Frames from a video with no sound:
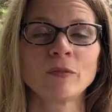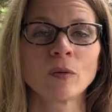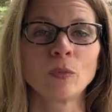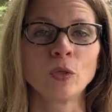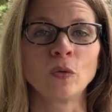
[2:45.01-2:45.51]

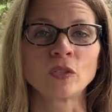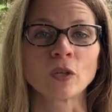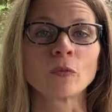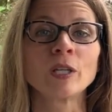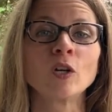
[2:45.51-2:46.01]
removed
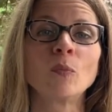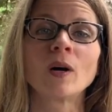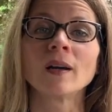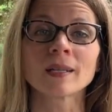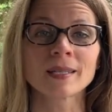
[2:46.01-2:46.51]
Arrigo
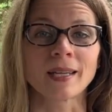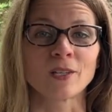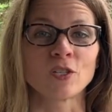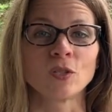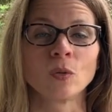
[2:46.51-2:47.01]
Park
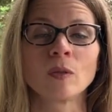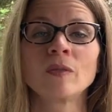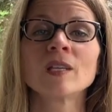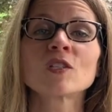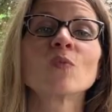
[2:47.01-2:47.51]
statue,
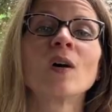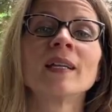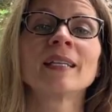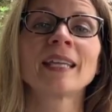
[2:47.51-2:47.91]
this one